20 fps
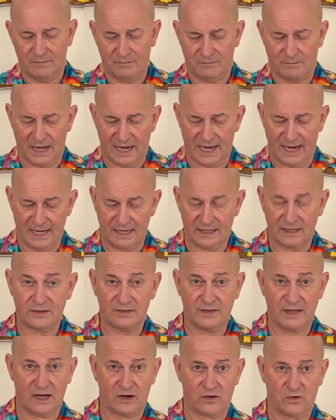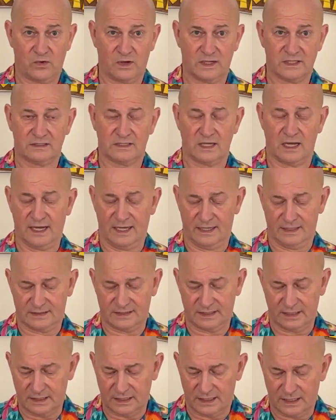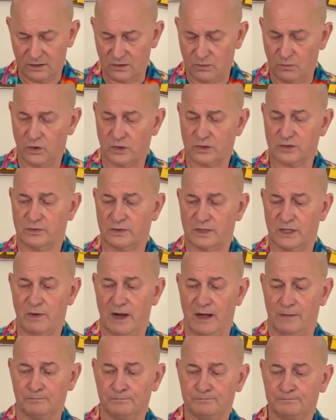by that crushed ice. And it works really well.